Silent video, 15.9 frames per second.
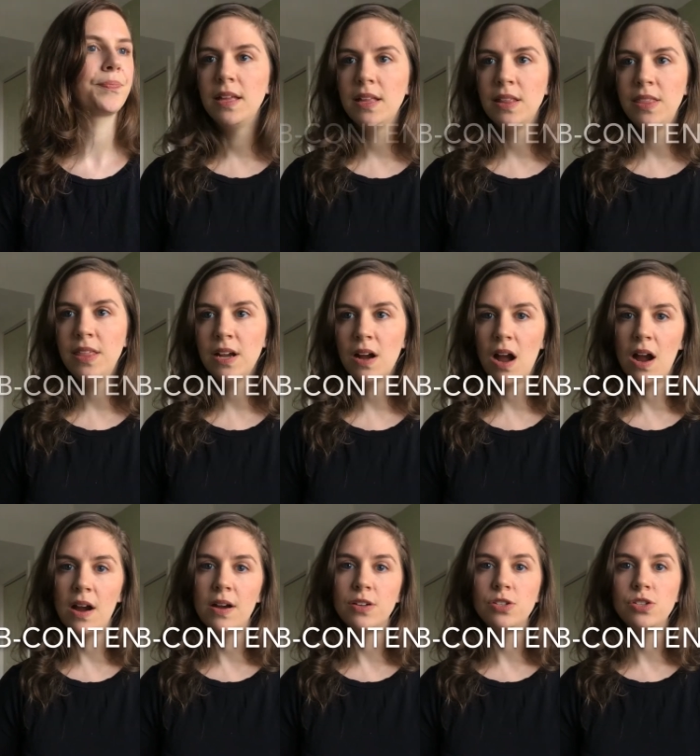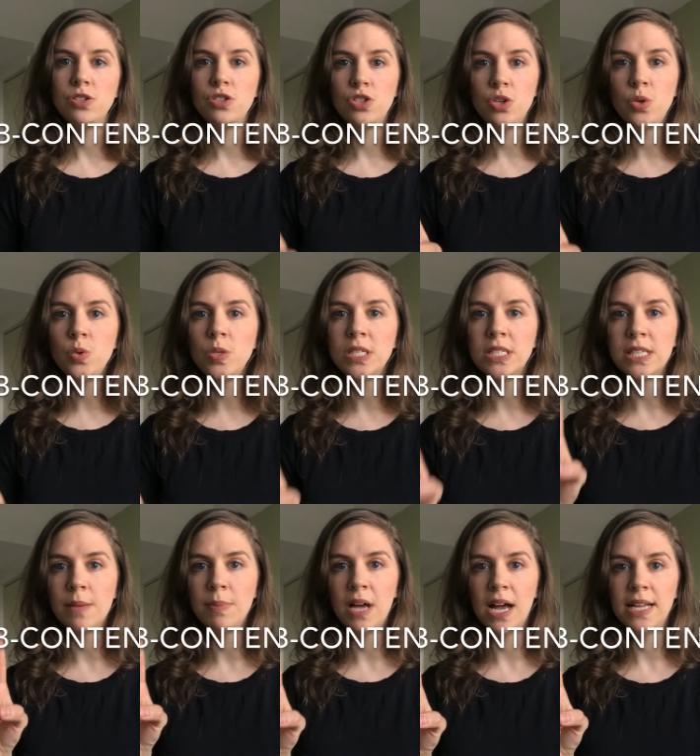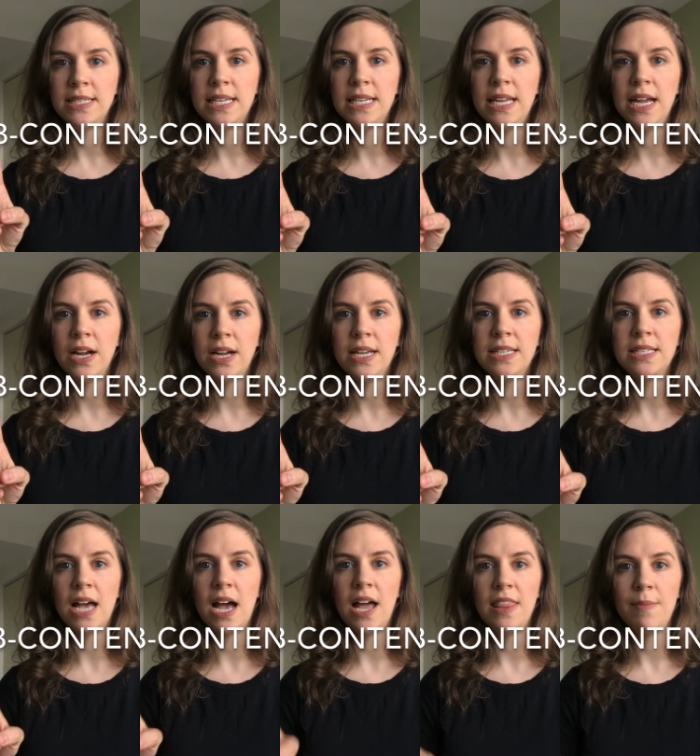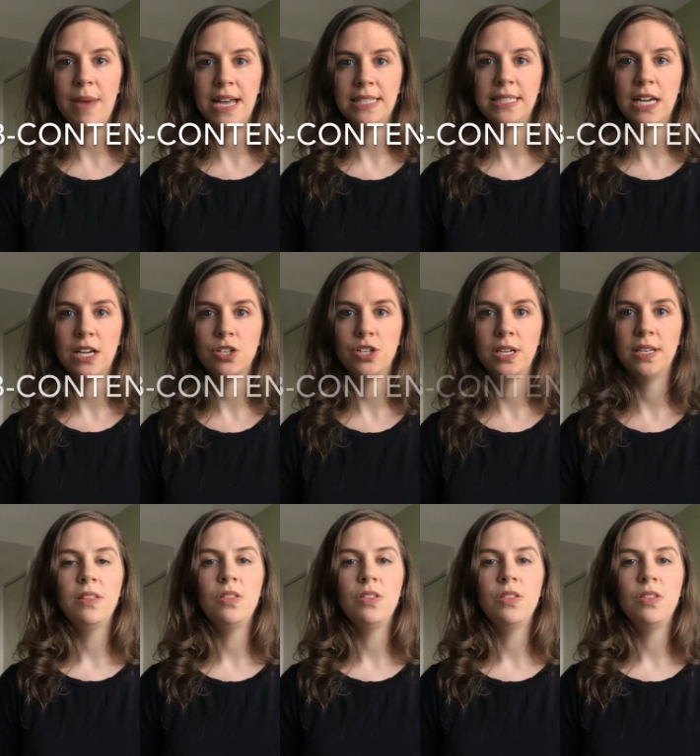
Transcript: There are two subcontent areas on the math section.